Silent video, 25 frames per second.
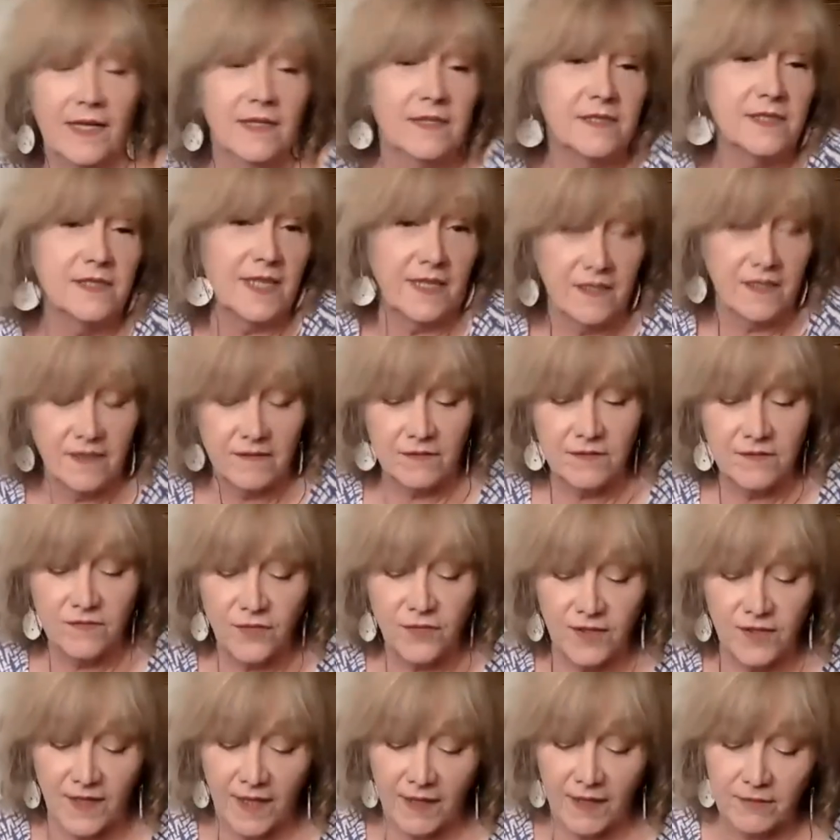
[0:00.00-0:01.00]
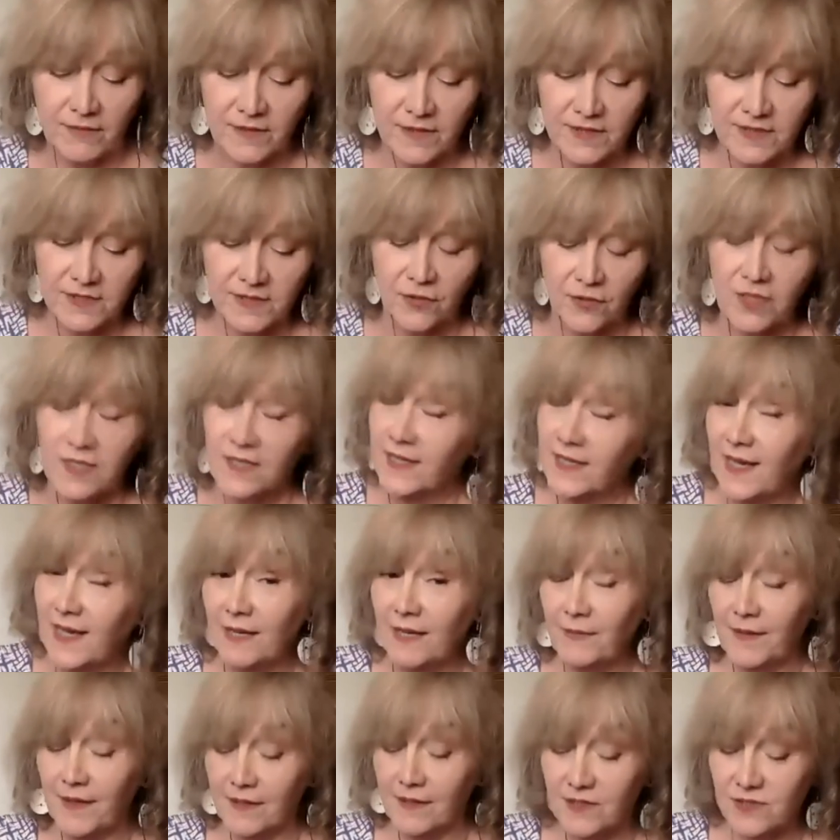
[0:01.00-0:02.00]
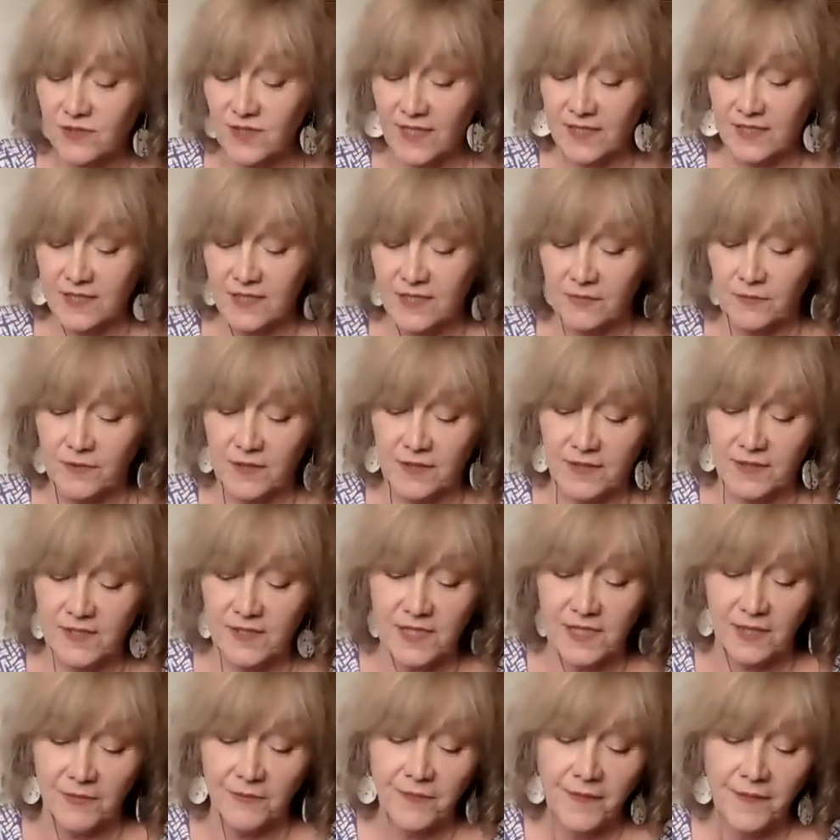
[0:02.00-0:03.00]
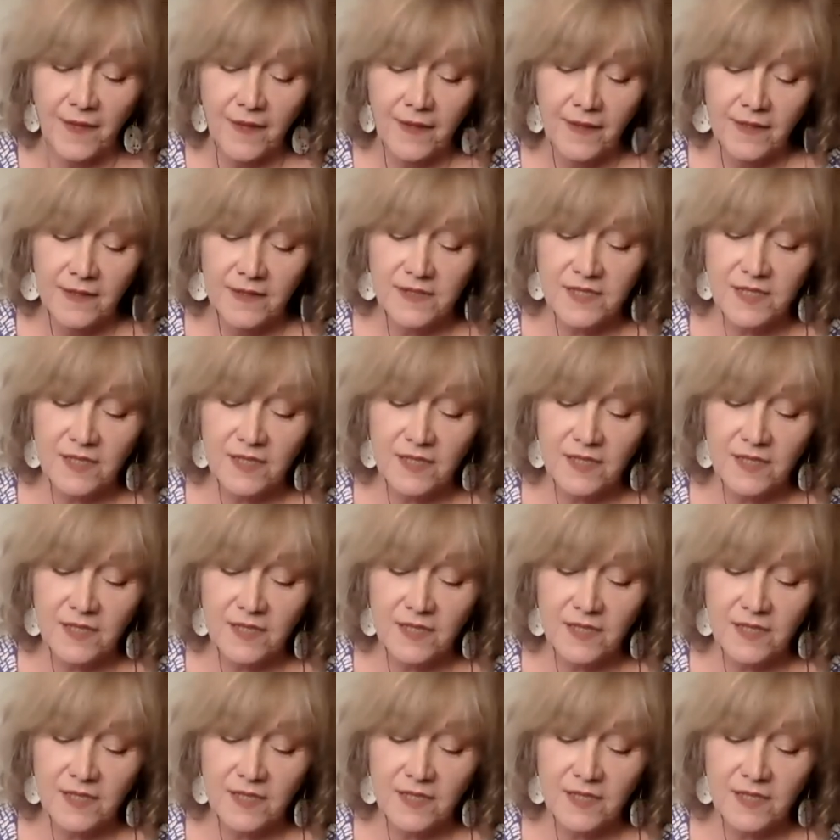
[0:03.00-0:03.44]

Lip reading: like, say, for, I'm going to talk again about the trans community.